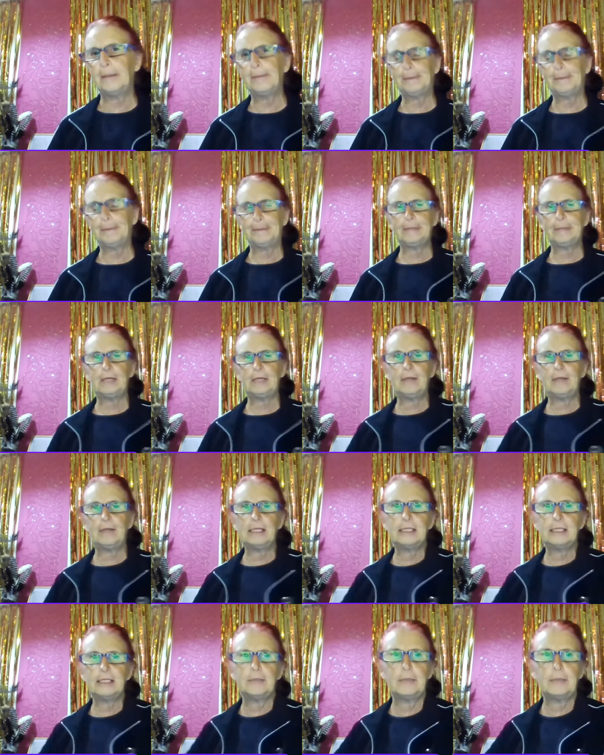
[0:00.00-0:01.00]
So that's the
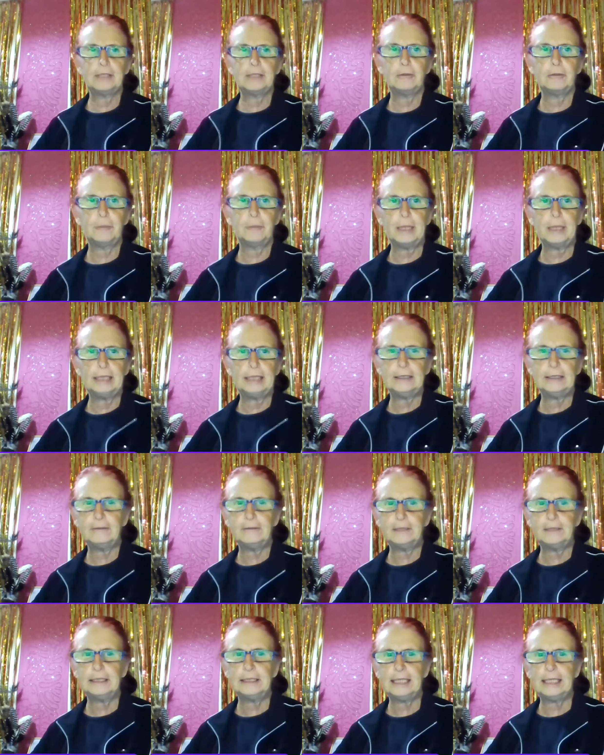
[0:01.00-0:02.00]
puzzle piece of
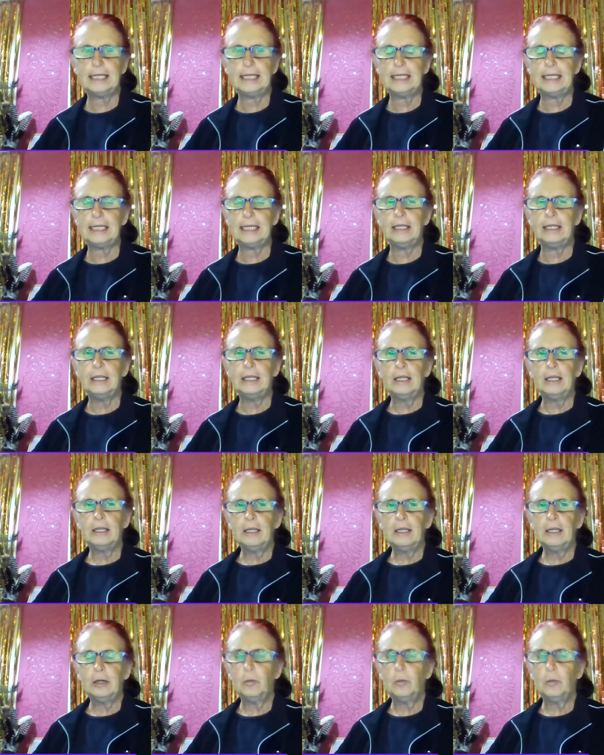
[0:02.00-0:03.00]
today.
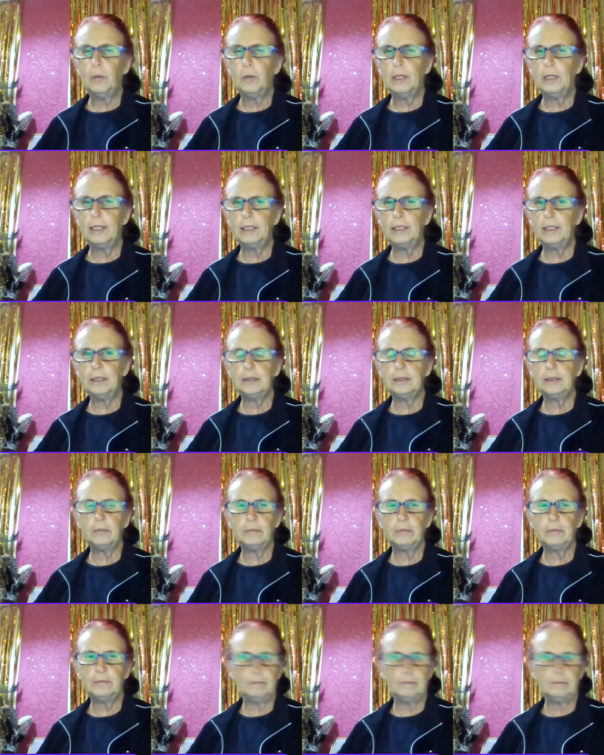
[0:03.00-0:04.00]
A word
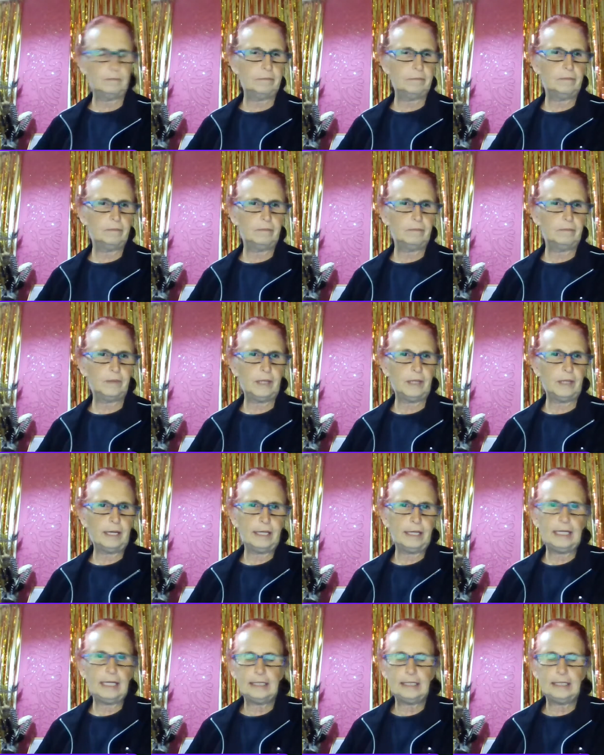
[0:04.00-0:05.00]
that
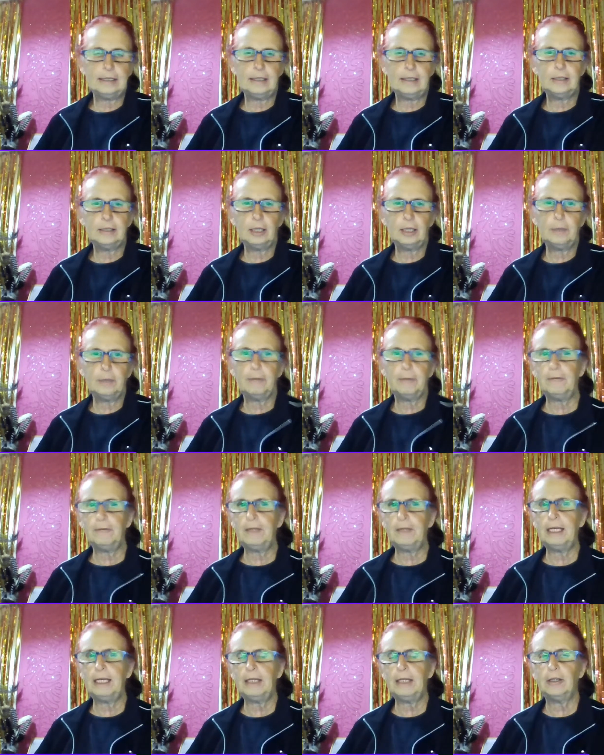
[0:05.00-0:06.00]
is a type of
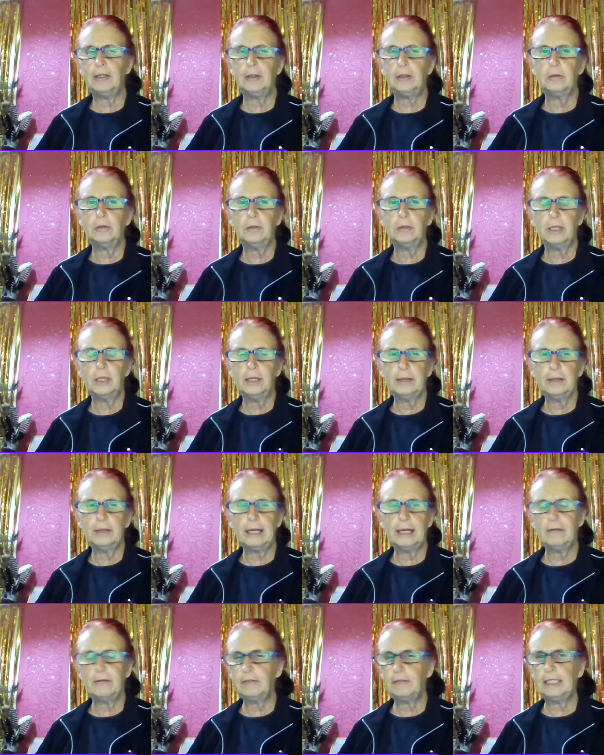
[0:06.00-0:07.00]
vehicle that,
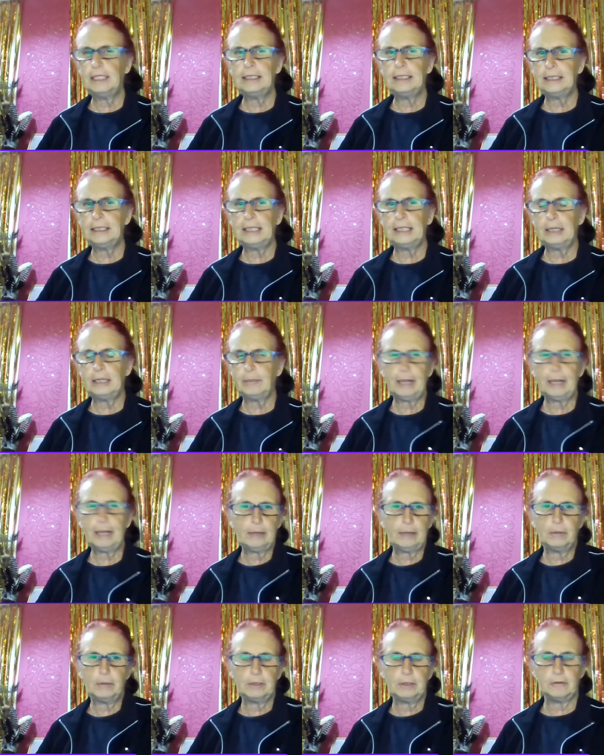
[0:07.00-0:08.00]
reading it
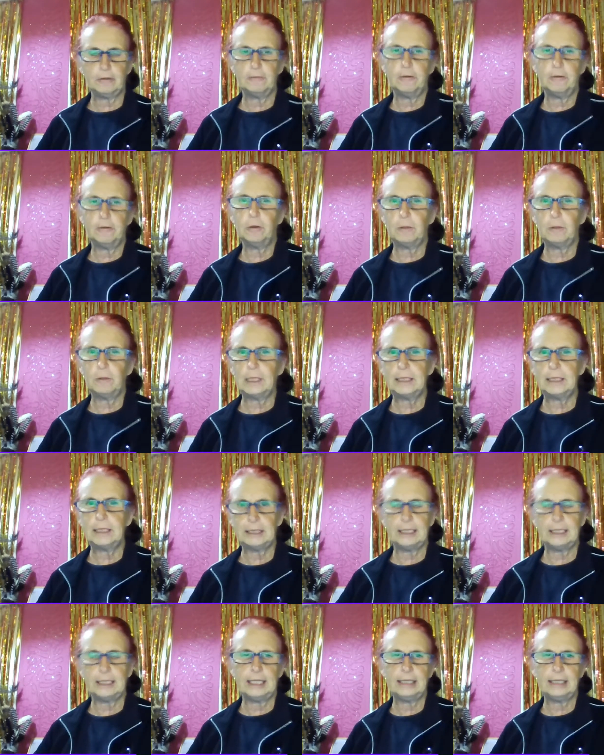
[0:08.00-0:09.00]
backwards or forwards,
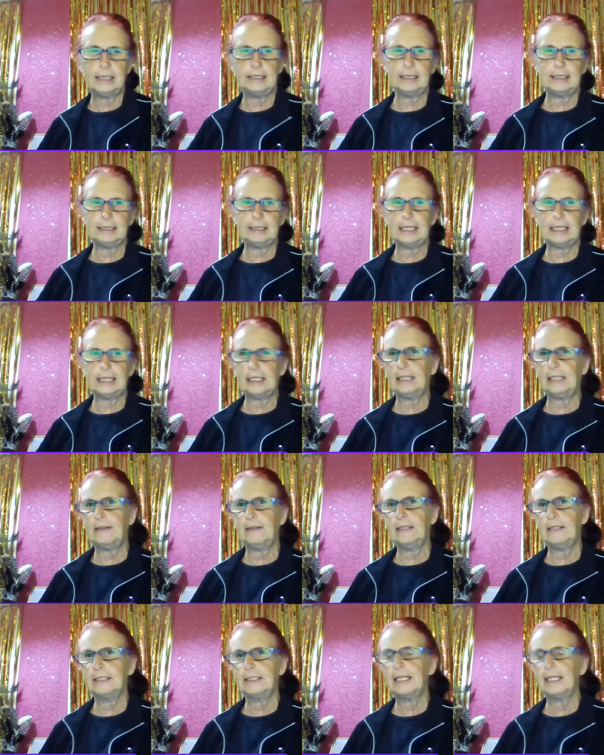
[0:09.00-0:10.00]
it's exactly the
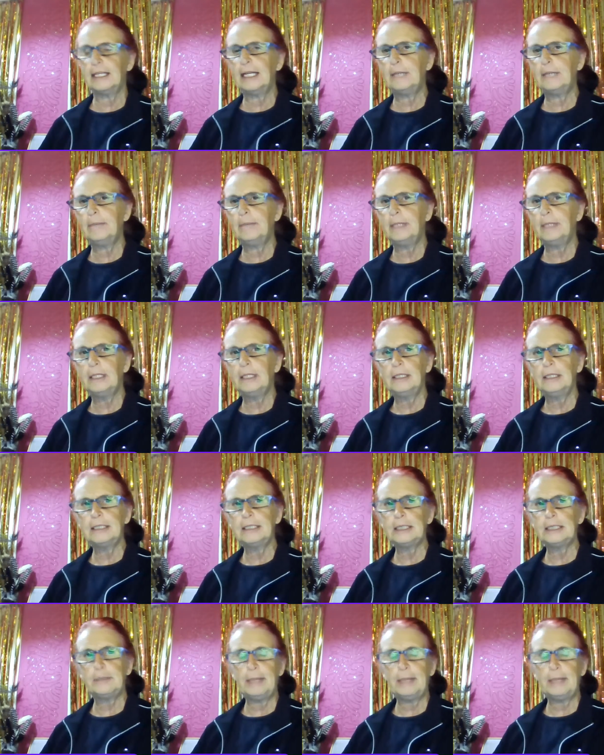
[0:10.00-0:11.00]
same
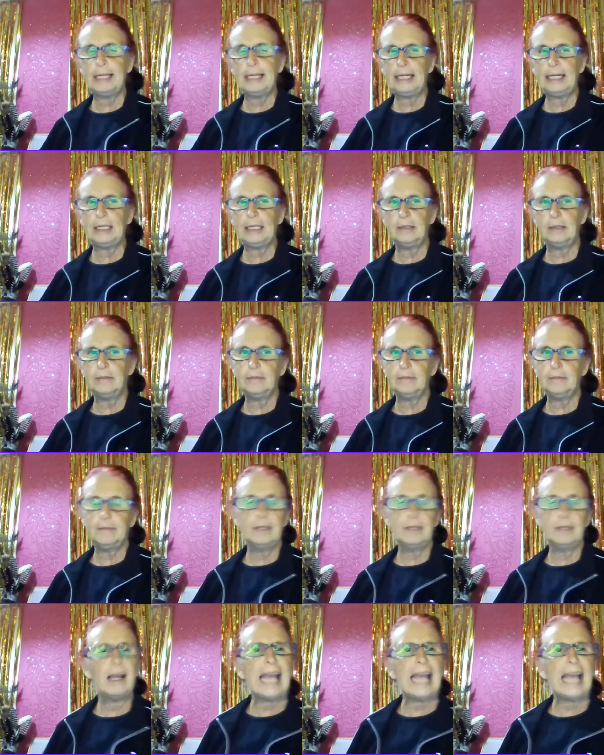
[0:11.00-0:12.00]
spelling,
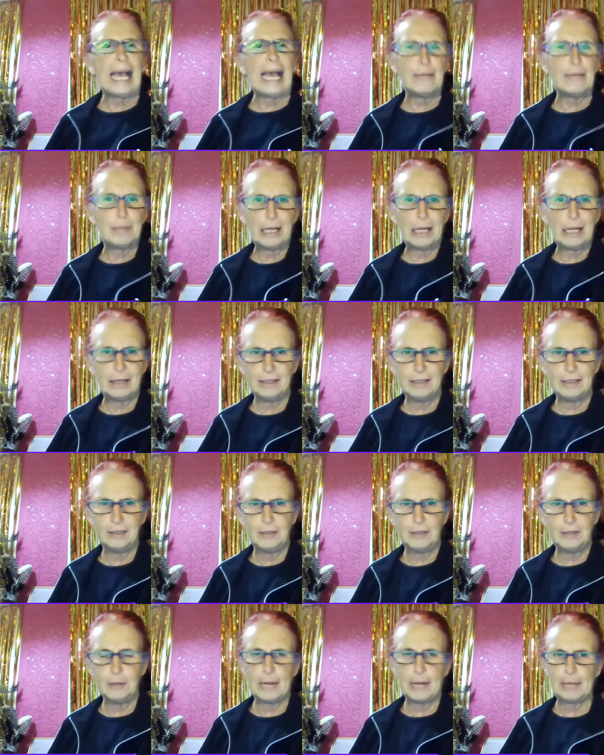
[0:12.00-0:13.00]
like ABBA. You know
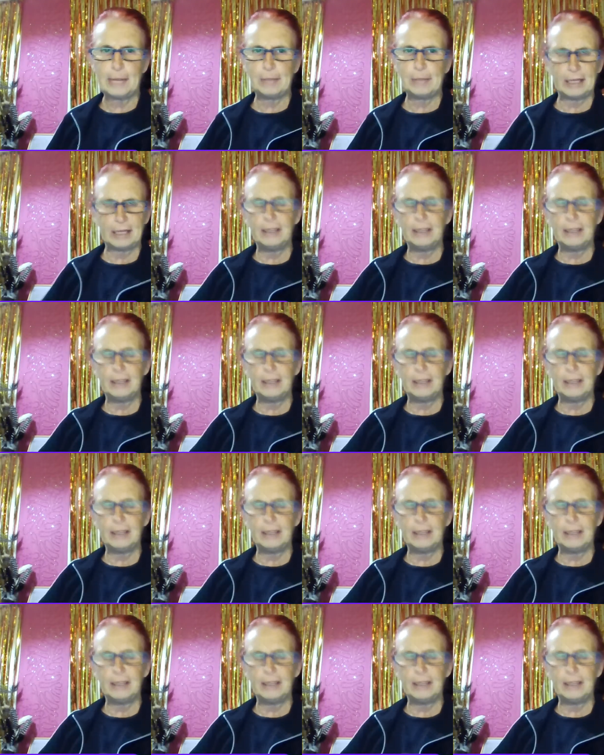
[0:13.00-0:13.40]
ABBA.